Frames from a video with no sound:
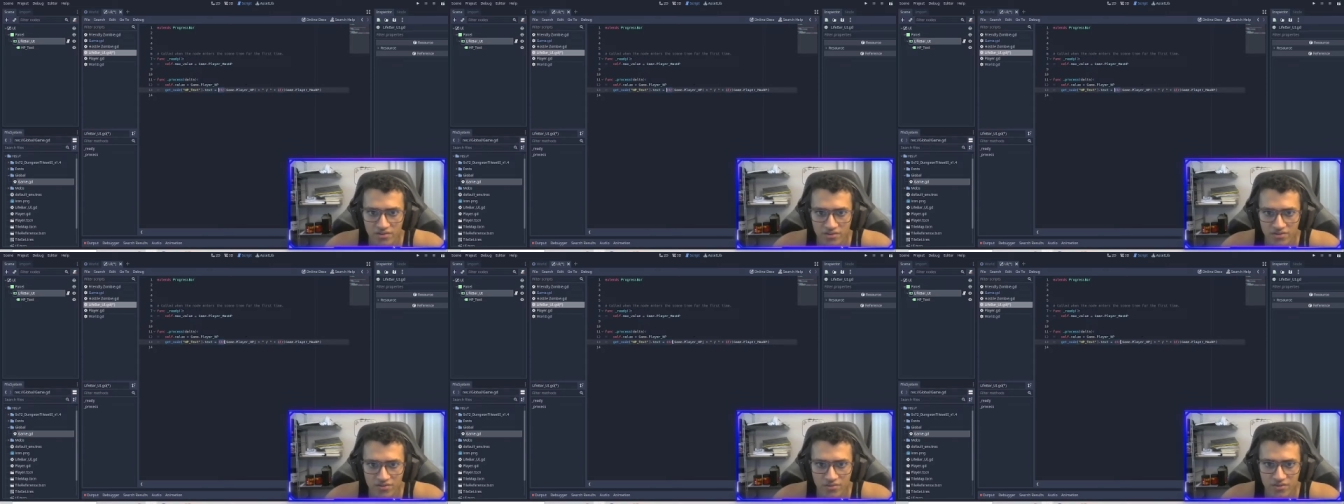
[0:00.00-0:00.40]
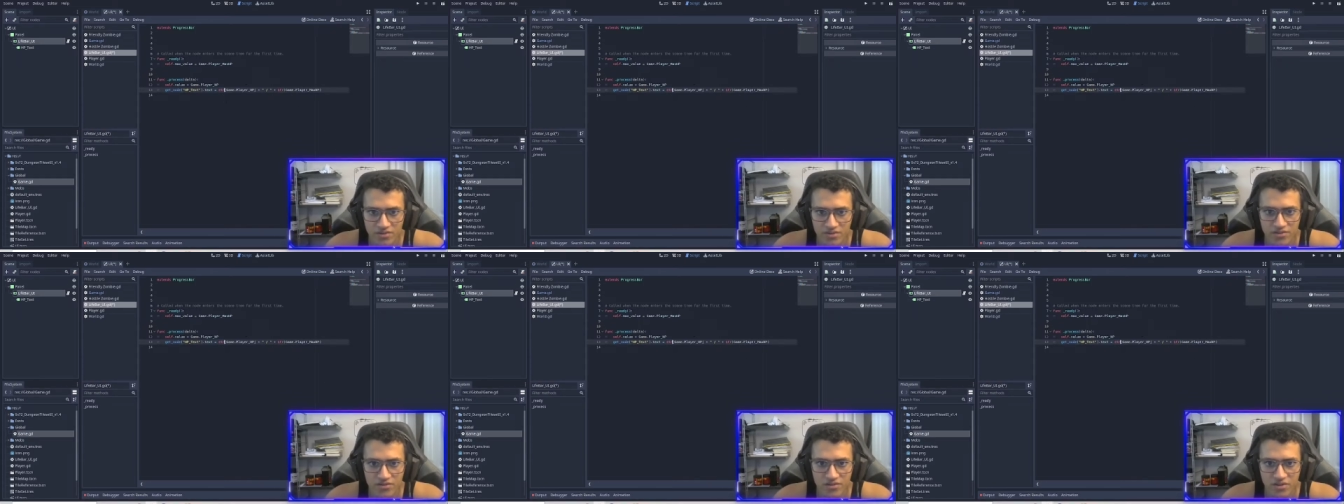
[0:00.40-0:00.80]
this
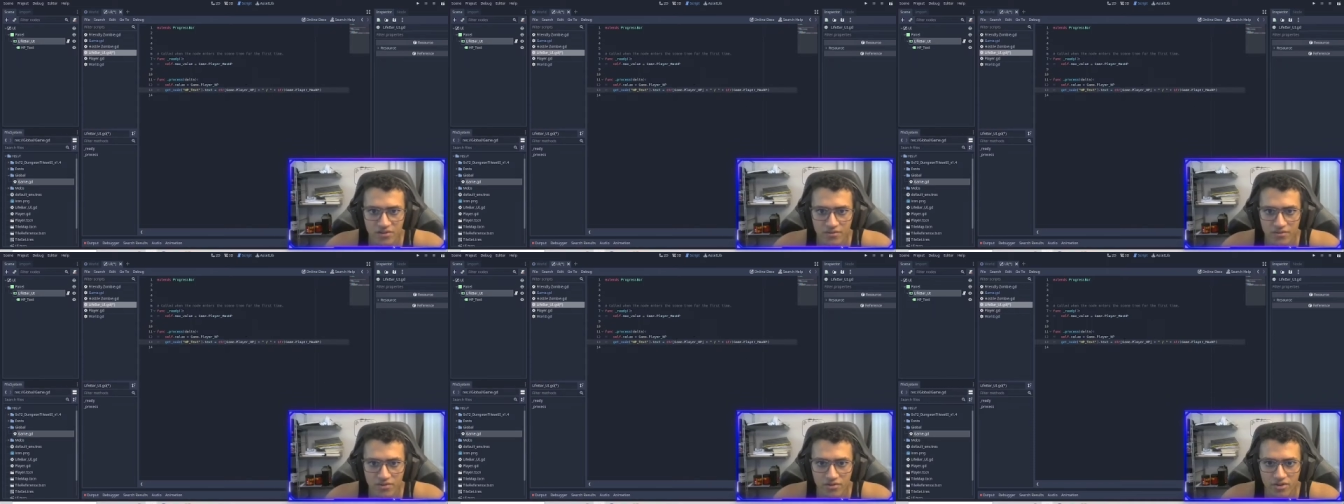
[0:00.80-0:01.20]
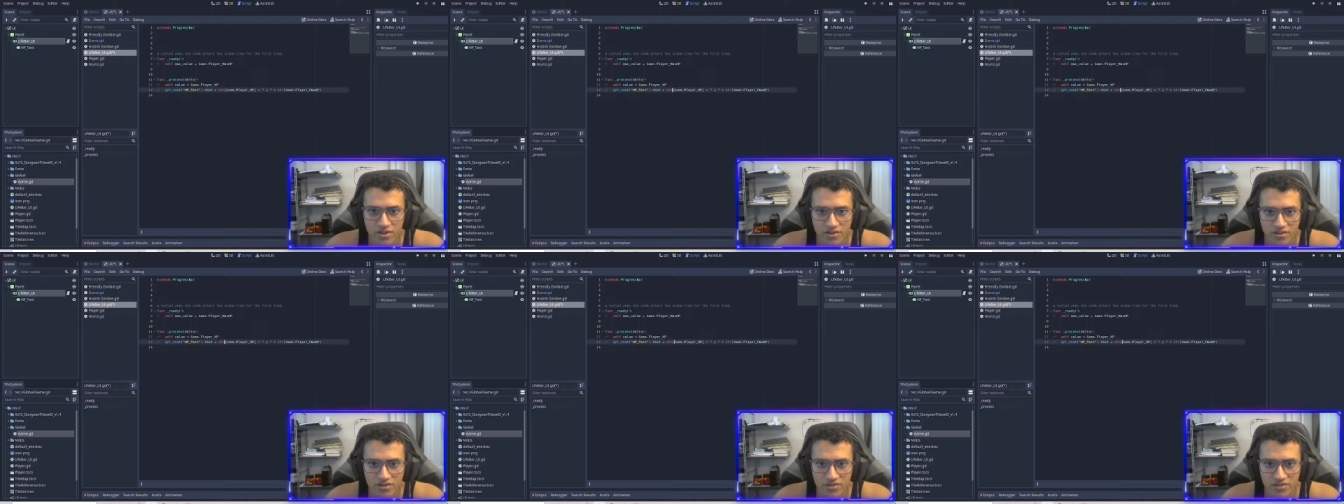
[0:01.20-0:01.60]
this is
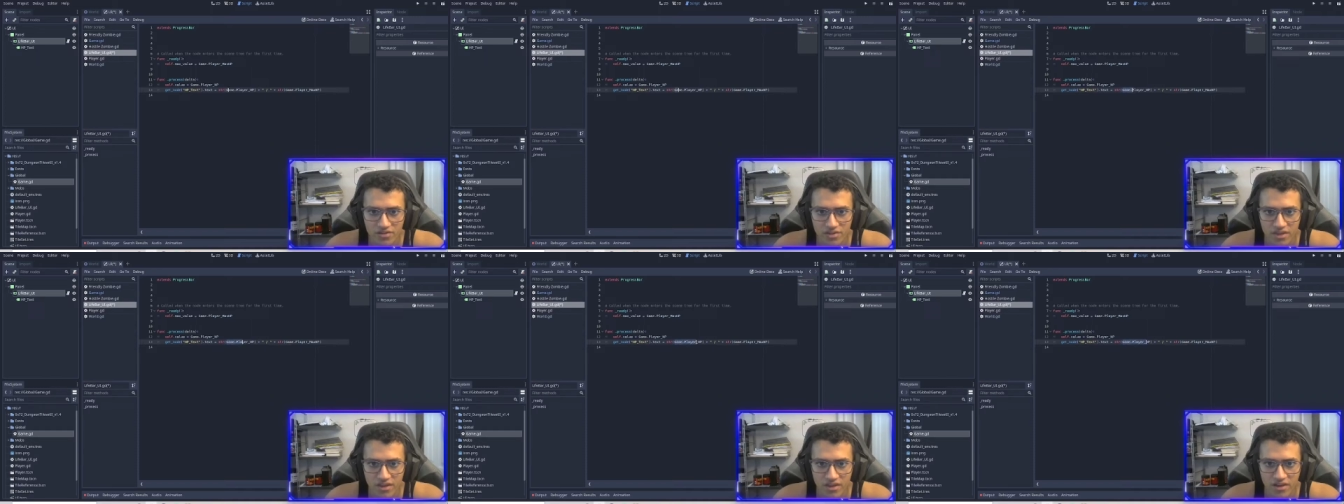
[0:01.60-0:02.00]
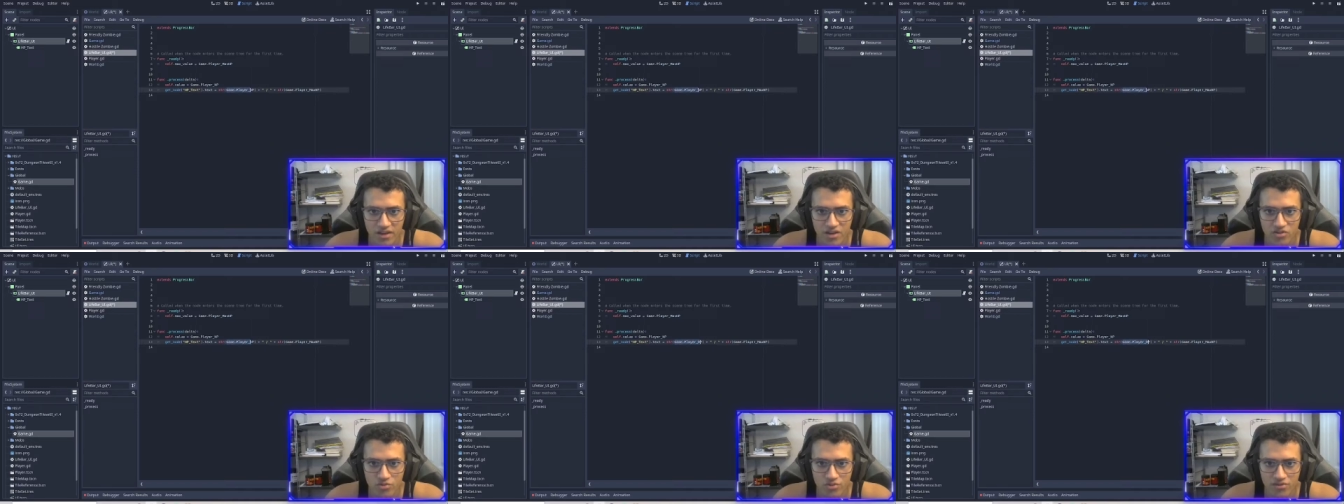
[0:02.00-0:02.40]
converting this thing
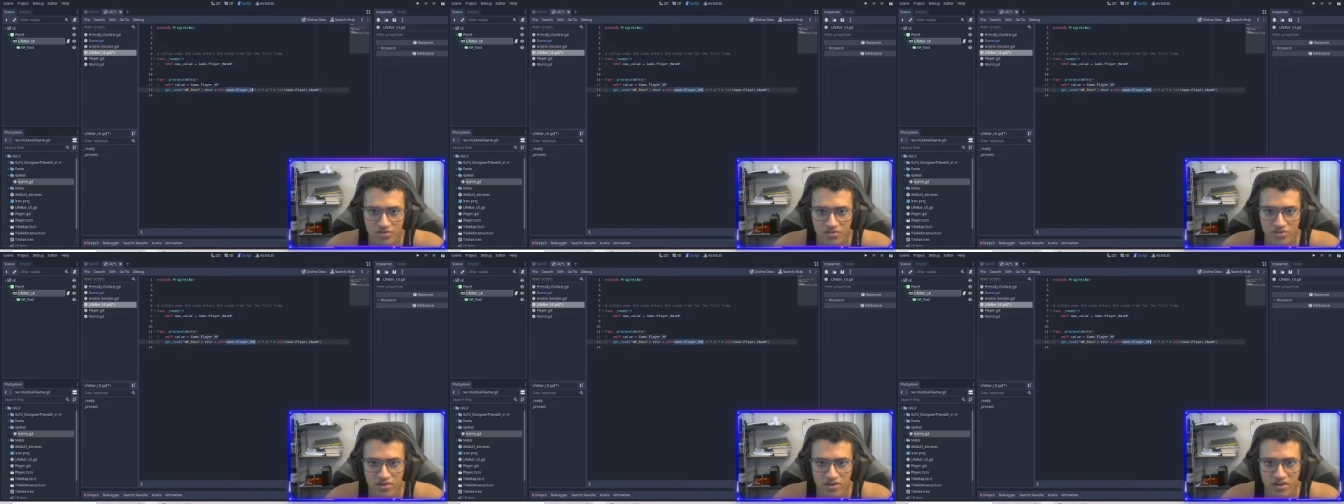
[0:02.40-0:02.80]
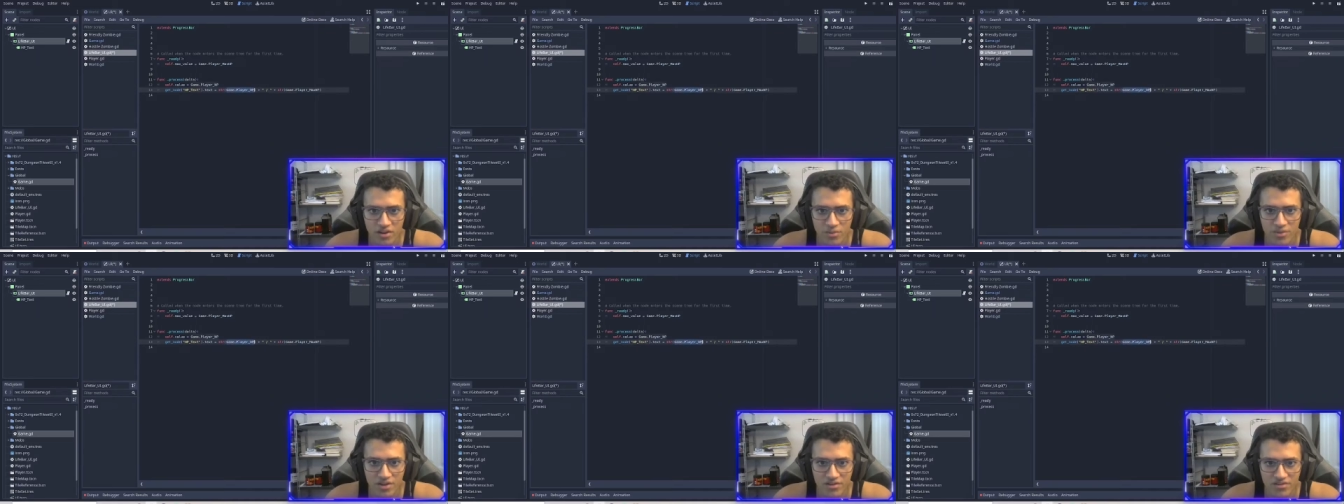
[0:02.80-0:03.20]
into a string
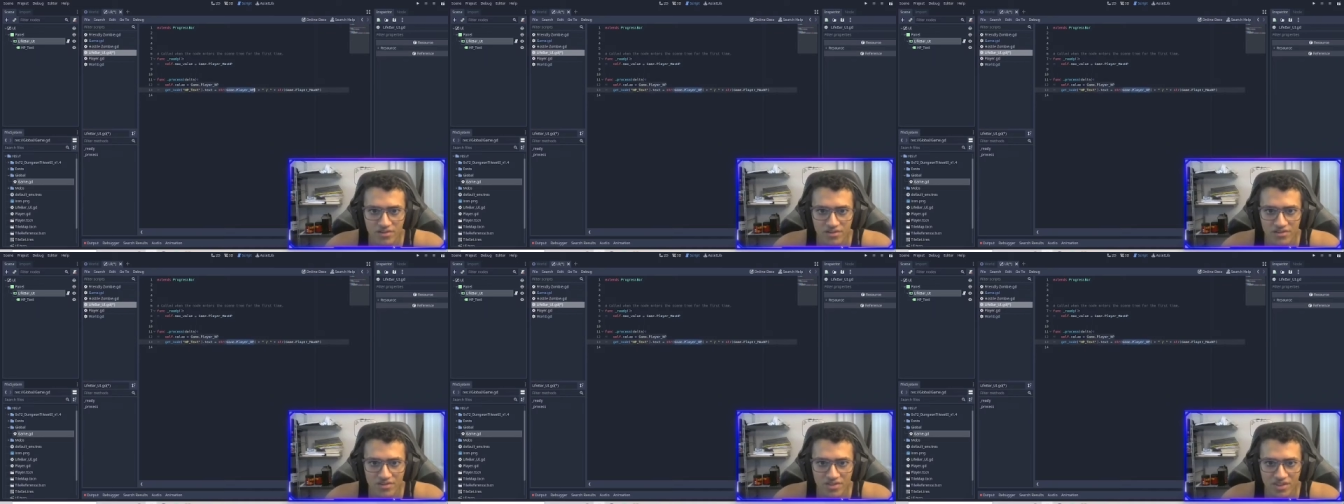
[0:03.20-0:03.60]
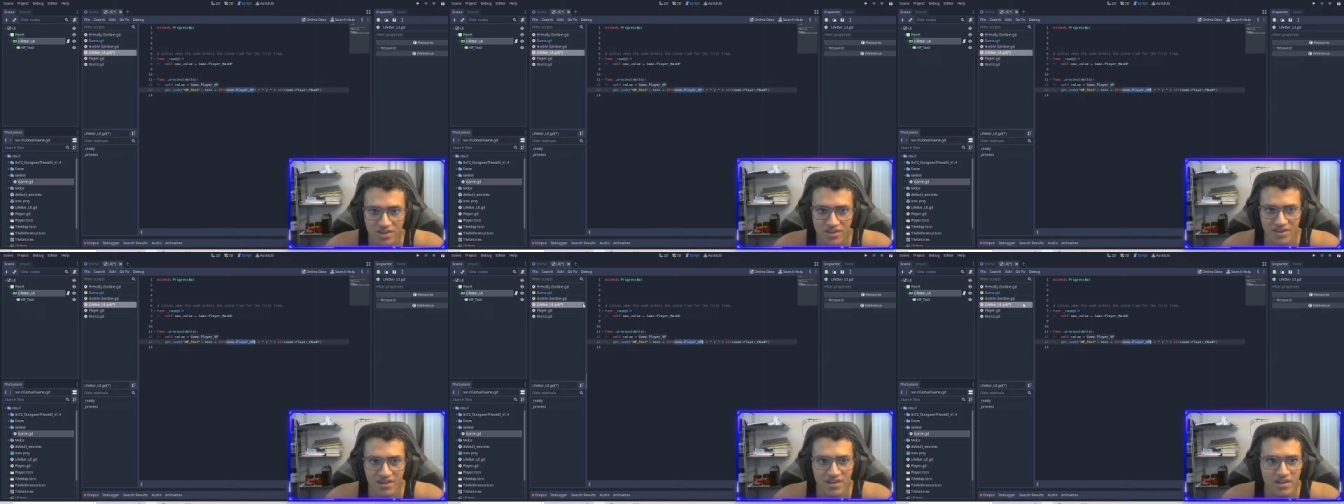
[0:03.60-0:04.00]
because this
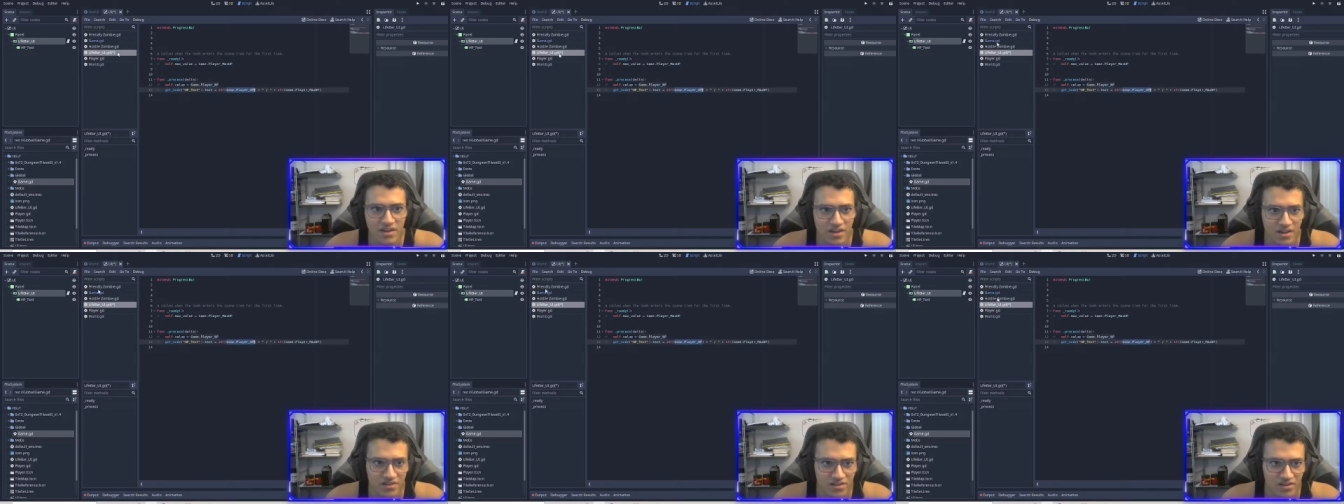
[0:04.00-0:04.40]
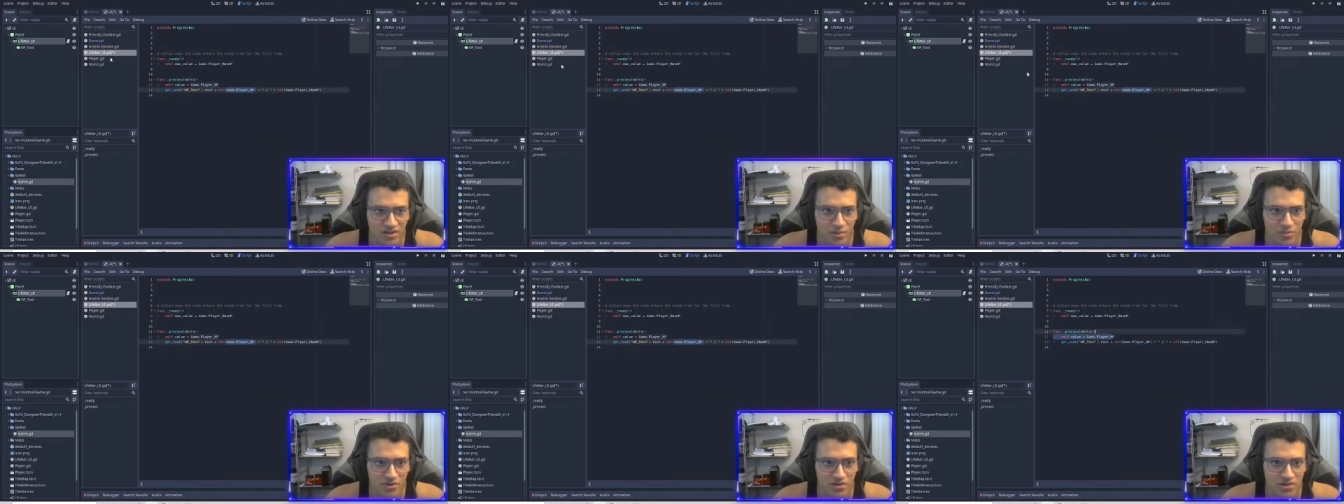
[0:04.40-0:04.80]
thing is
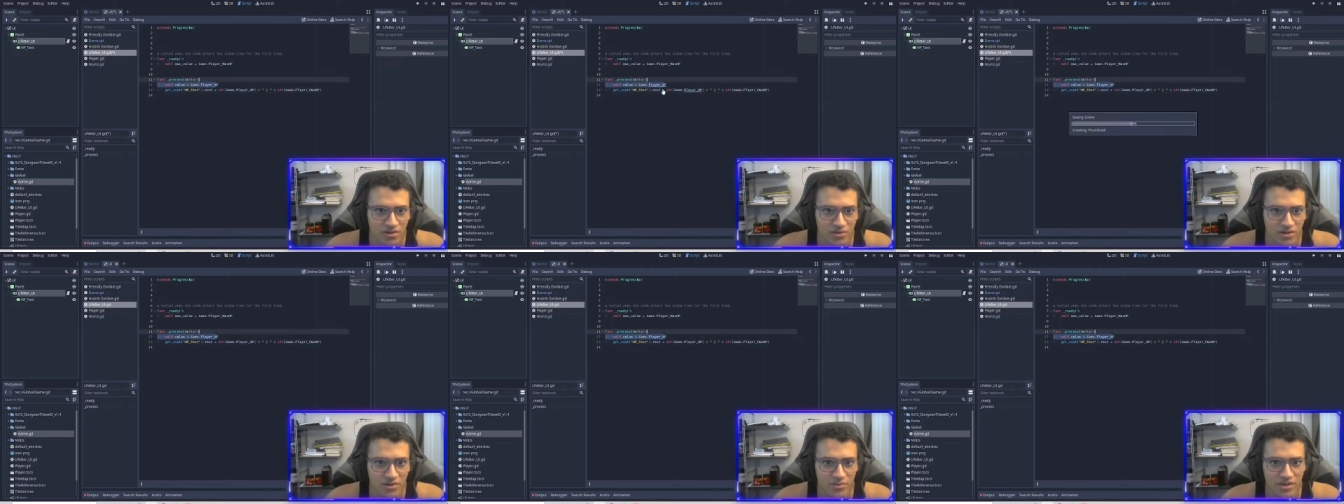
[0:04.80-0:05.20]
a number, right?